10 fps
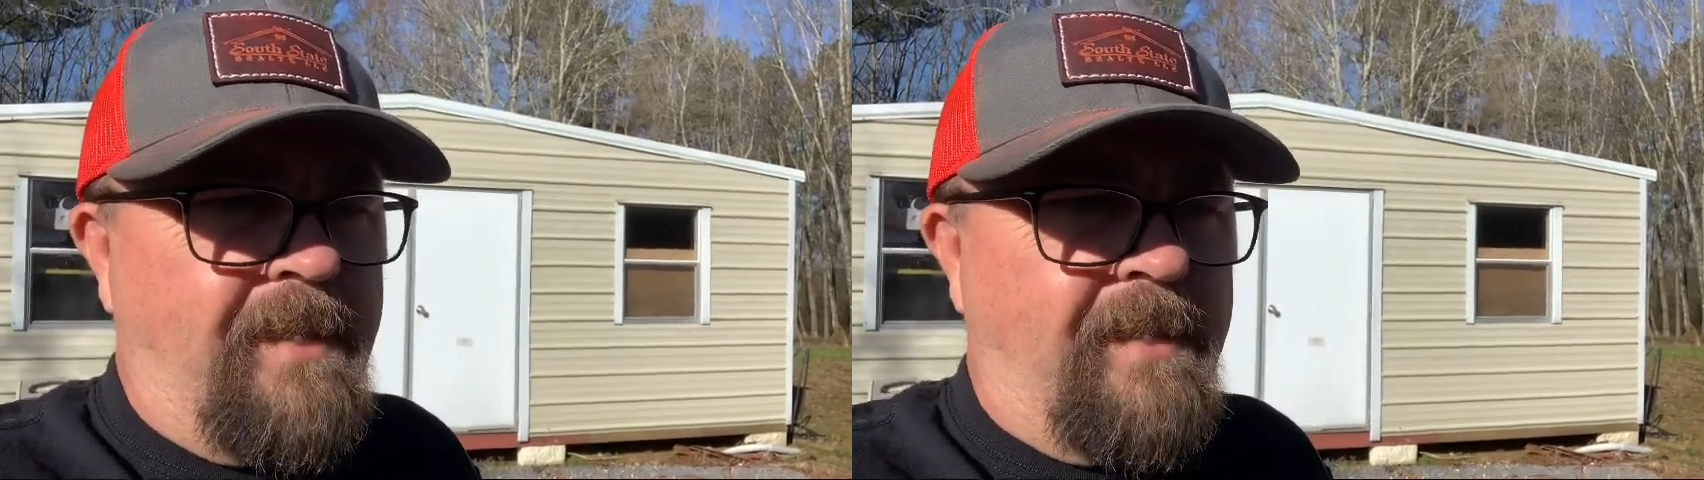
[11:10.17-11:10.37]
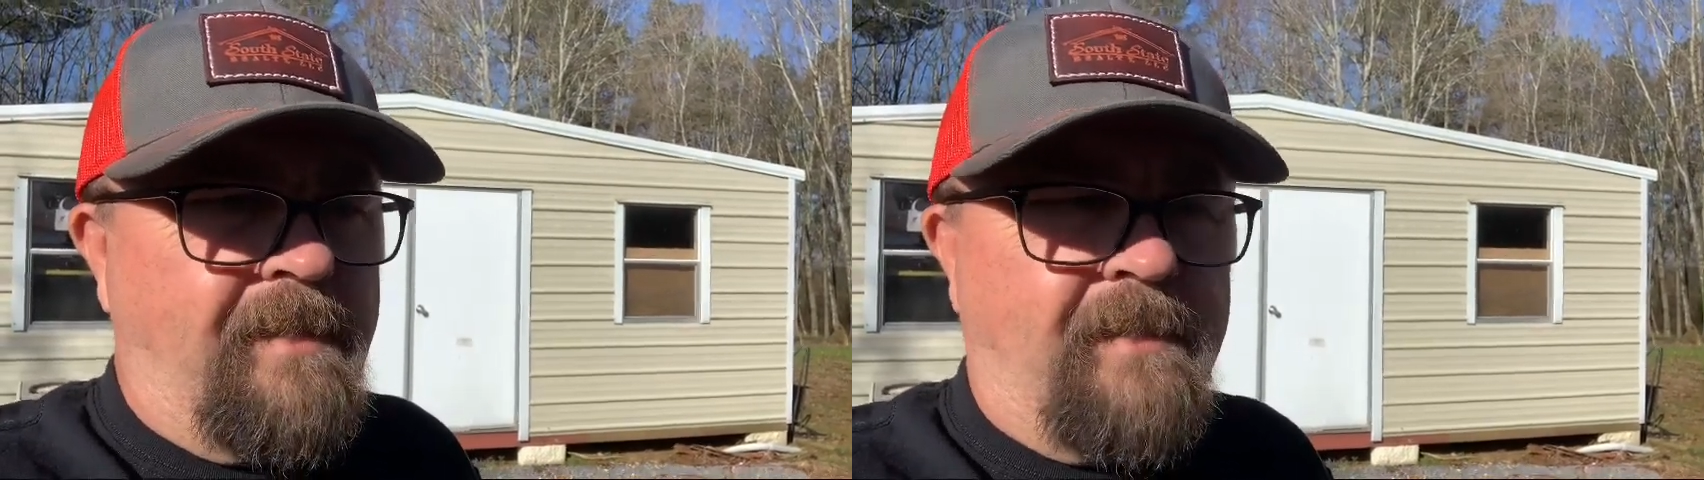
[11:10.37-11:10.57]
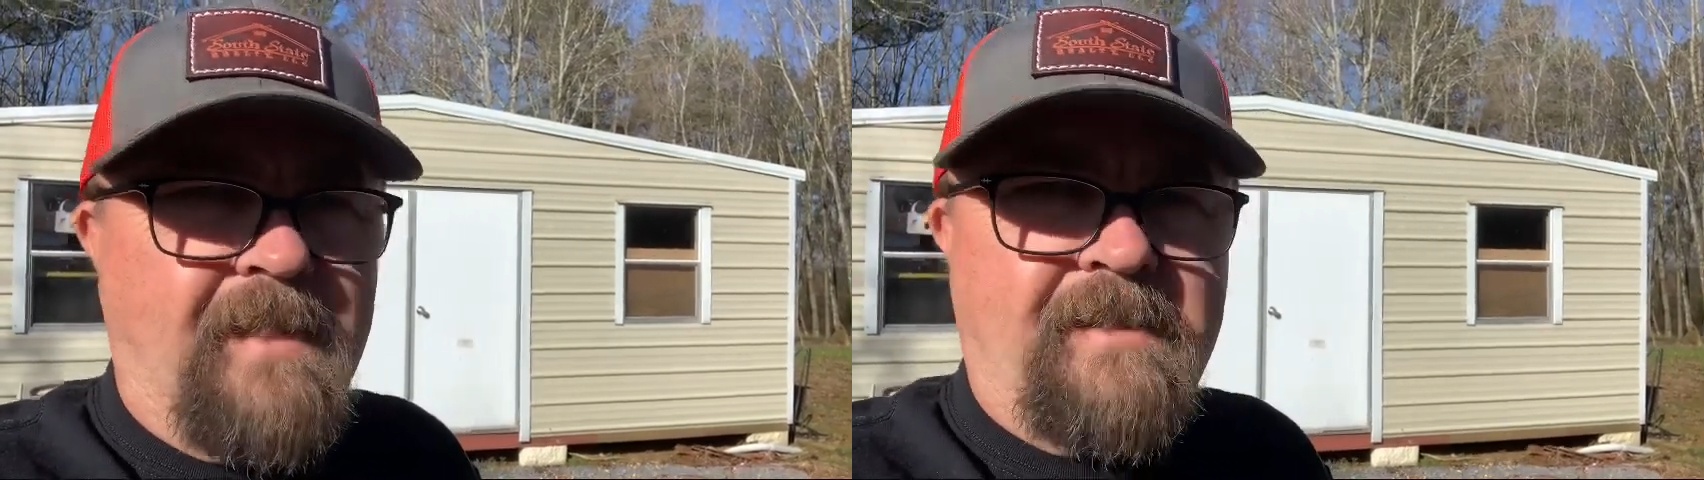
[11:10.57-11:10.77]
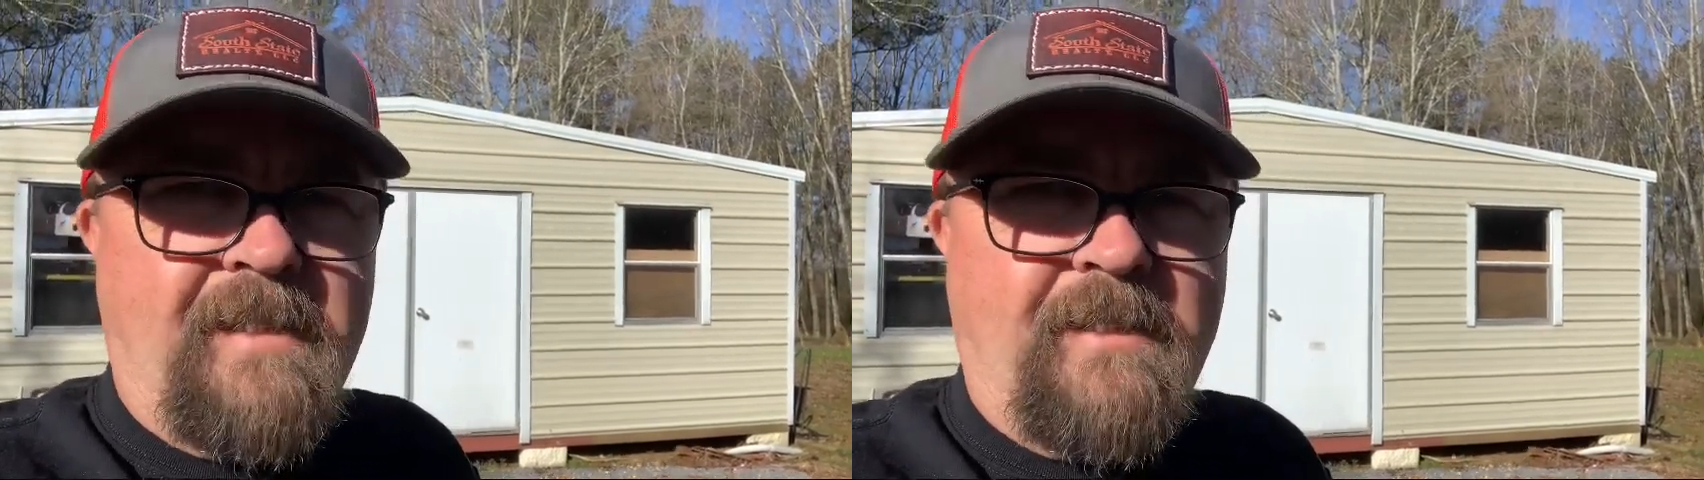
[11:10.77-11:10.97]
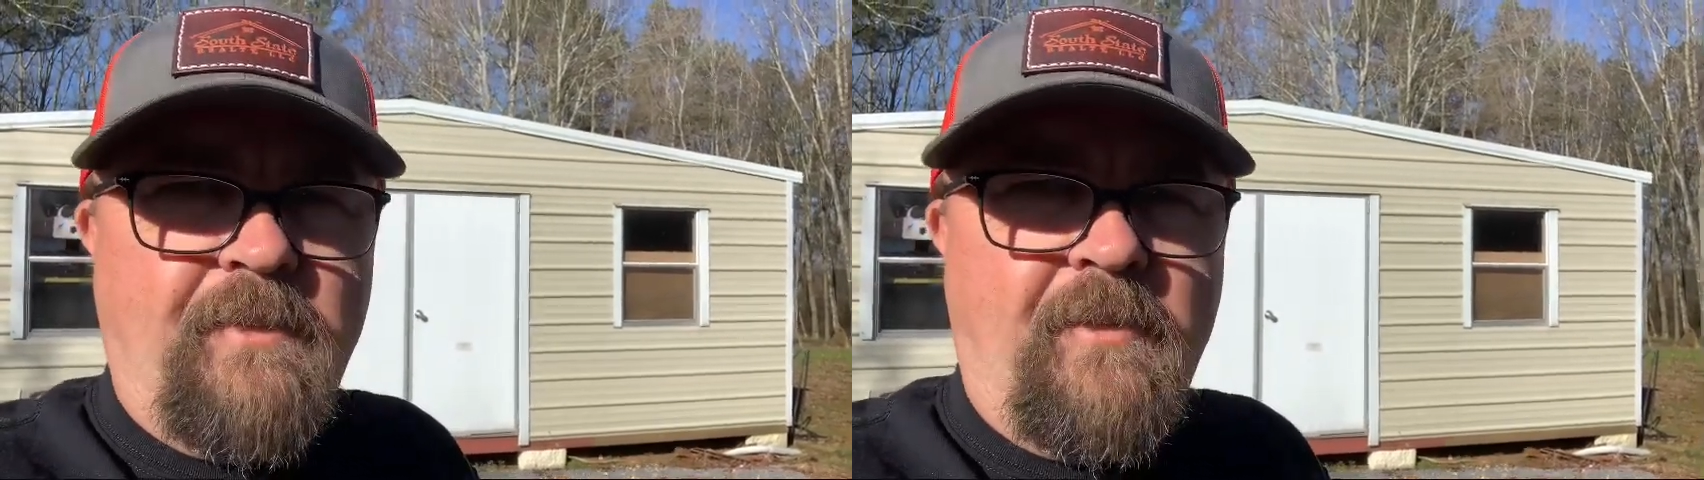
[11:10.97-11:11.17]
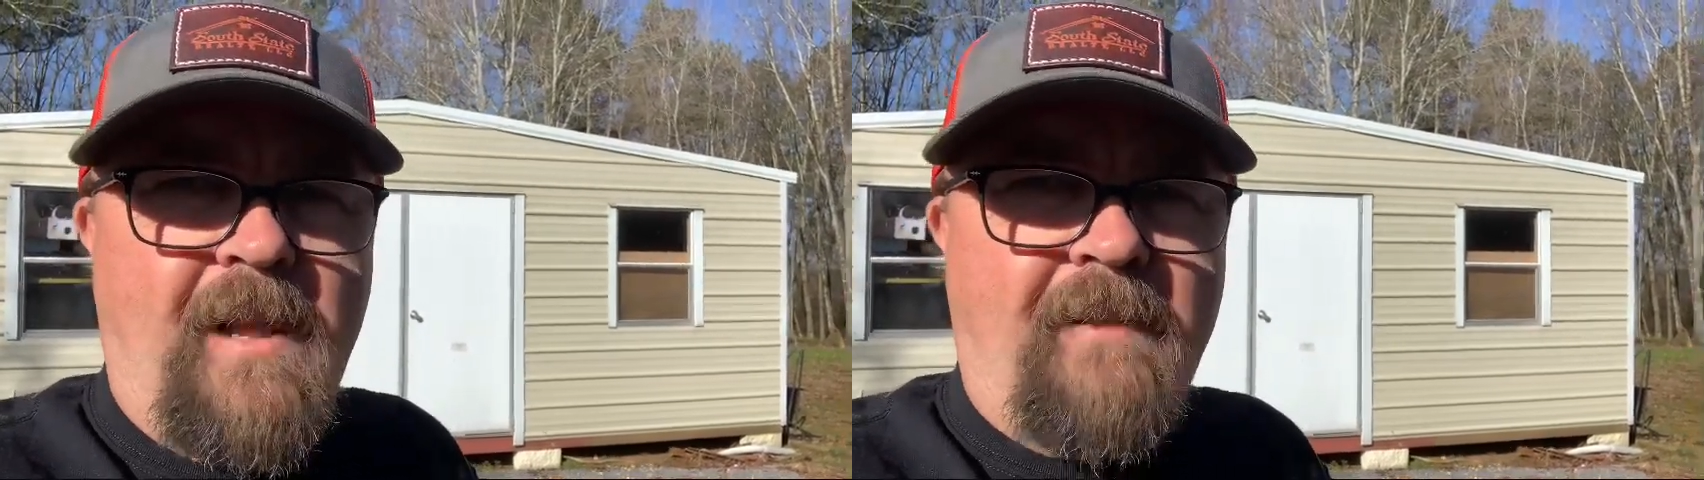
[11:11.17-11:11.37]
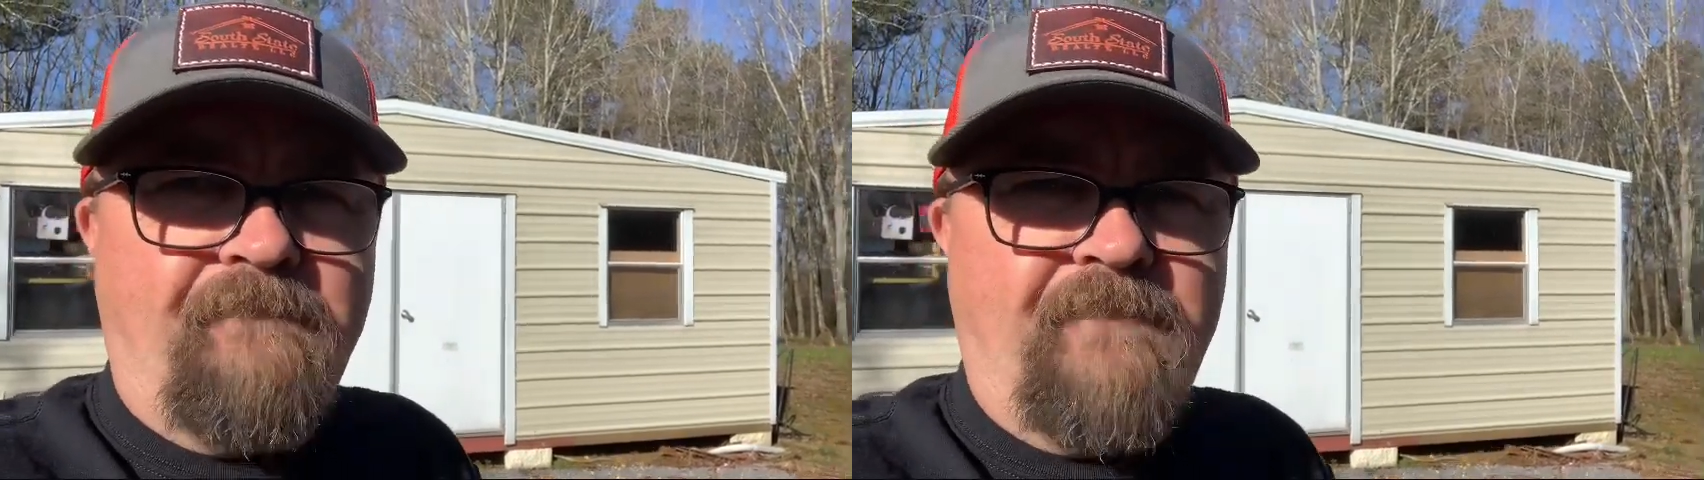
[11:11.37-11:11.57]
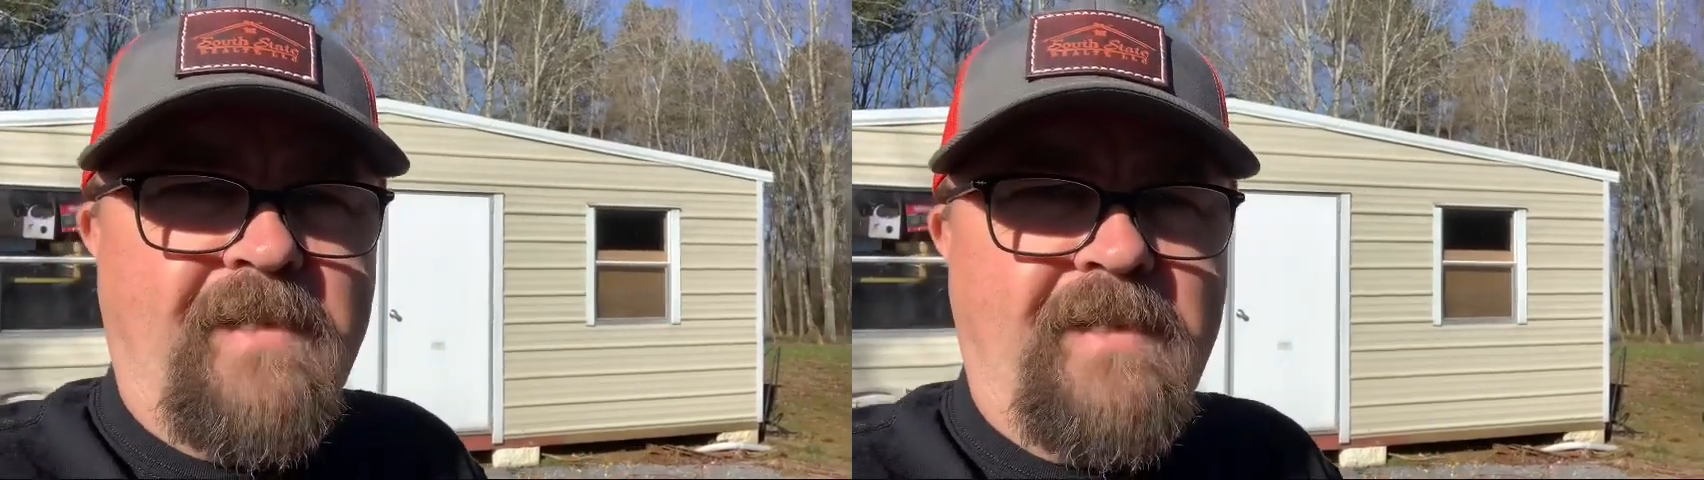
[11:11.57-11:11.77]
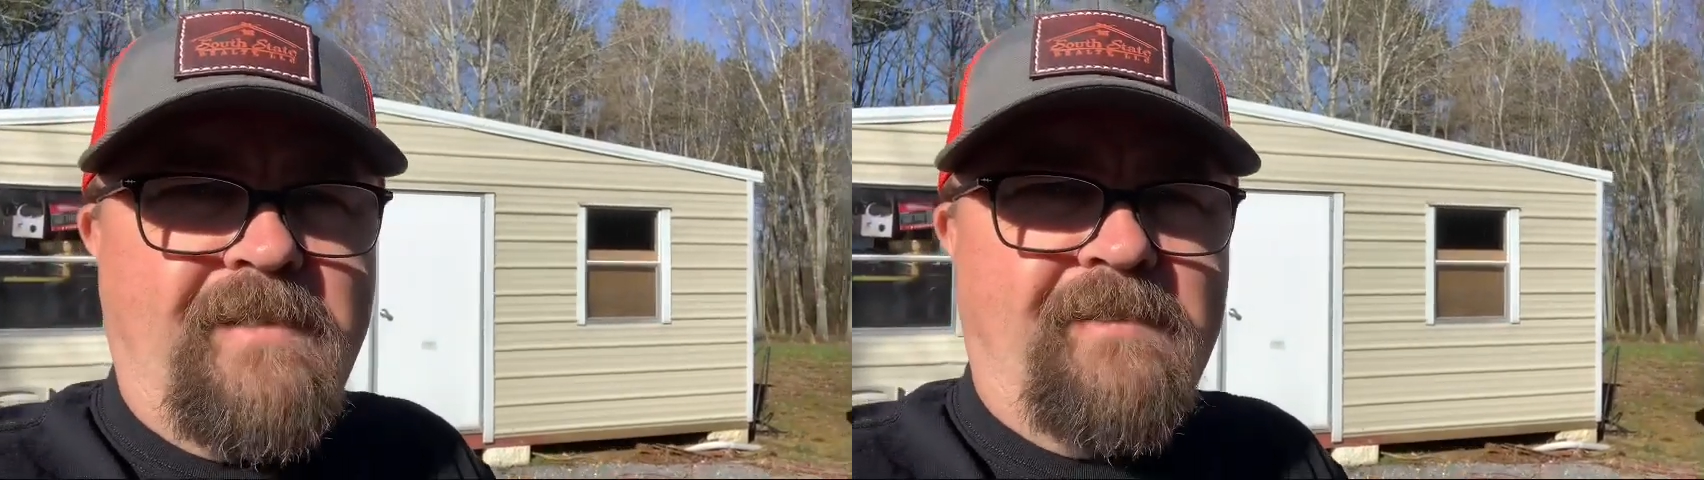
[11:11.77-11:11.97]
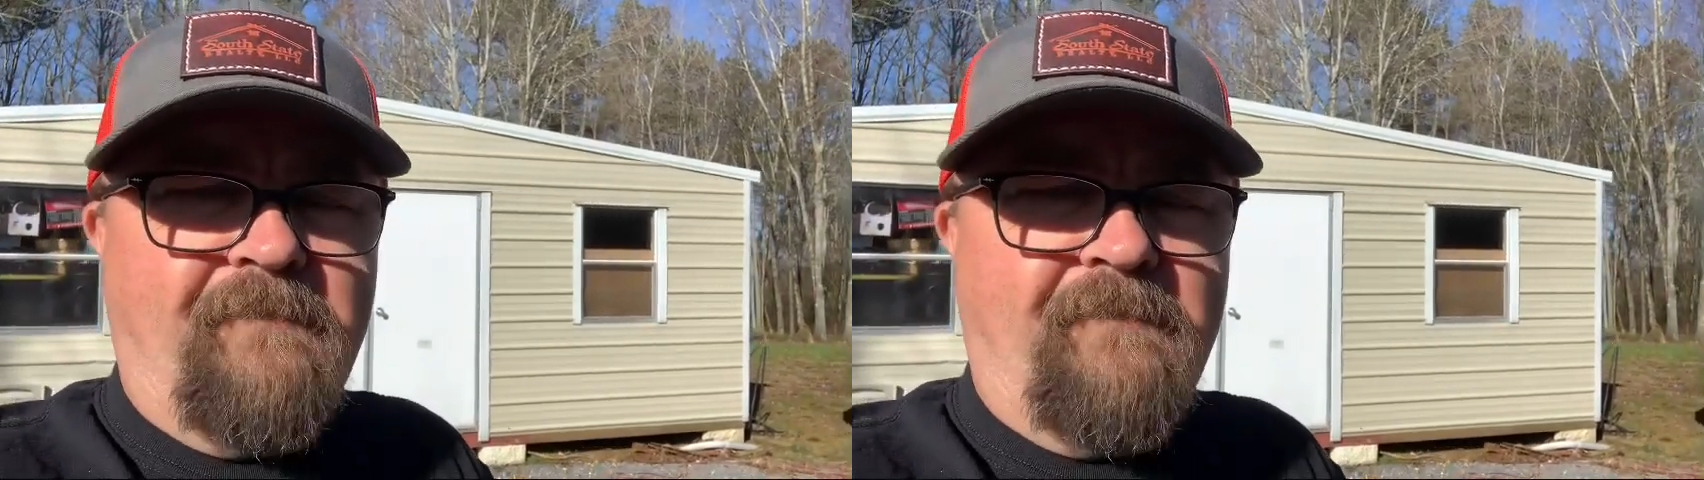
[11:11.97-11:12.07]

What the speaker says: in, they said, "Do you have fish?"